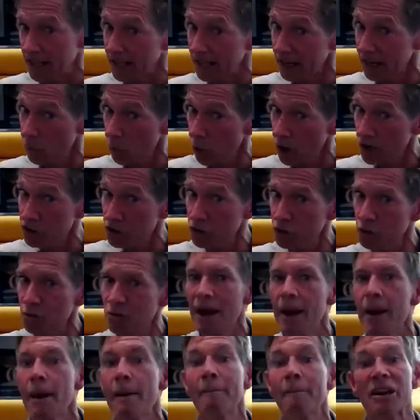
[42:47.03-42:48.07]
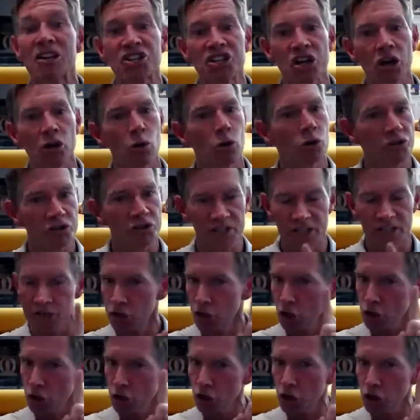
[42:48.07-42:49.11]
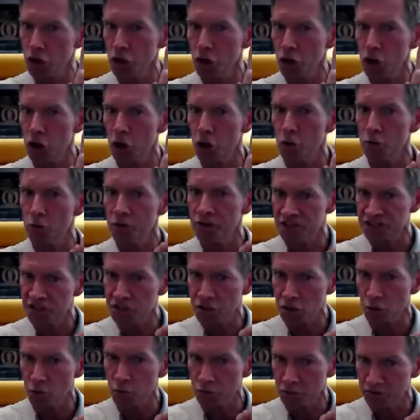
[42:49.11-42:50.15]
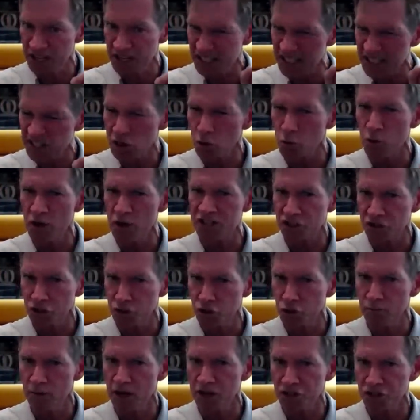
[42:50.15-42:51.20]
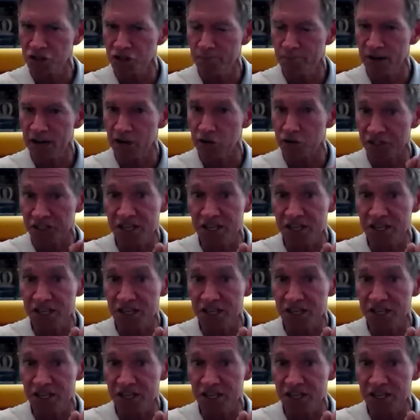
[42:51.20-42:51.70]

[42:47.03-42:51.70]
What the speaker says: They didn't want to, but shareholders said, no, this is a risk too much to bear.